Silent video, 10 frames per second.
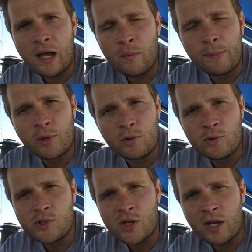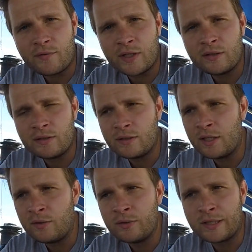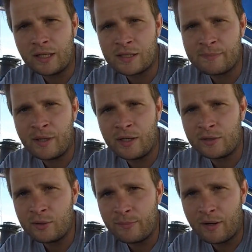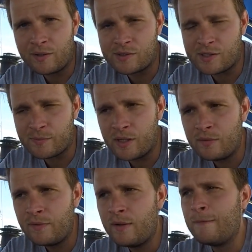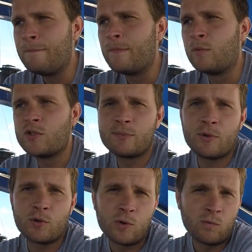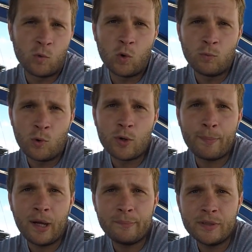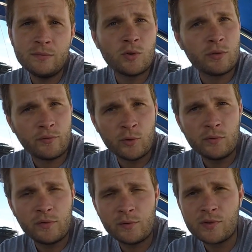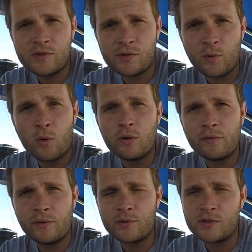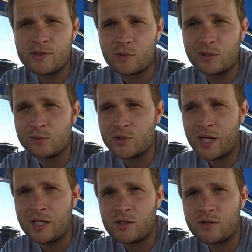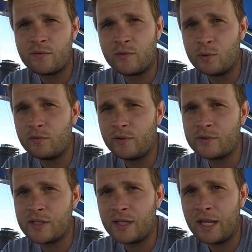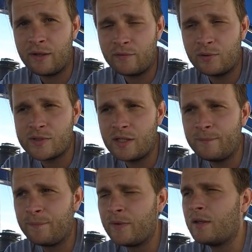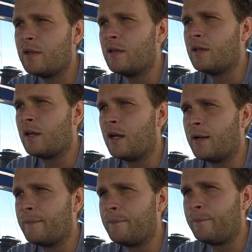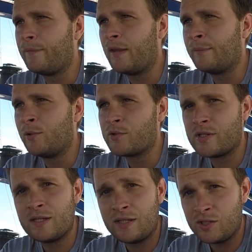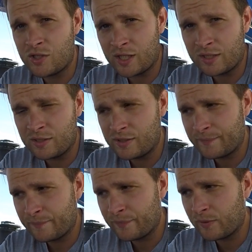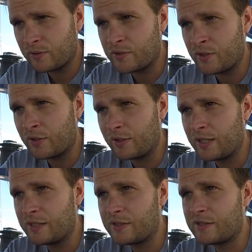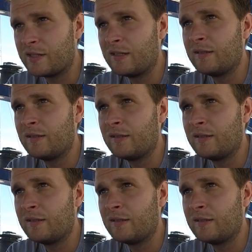We put a new shaft in and new cutlass bearing, new bearings as well. We also put a new raw water pump in, new fuel filters, new oil filters, oil change, fuel filter, air filter, and we also did the injectors. So it's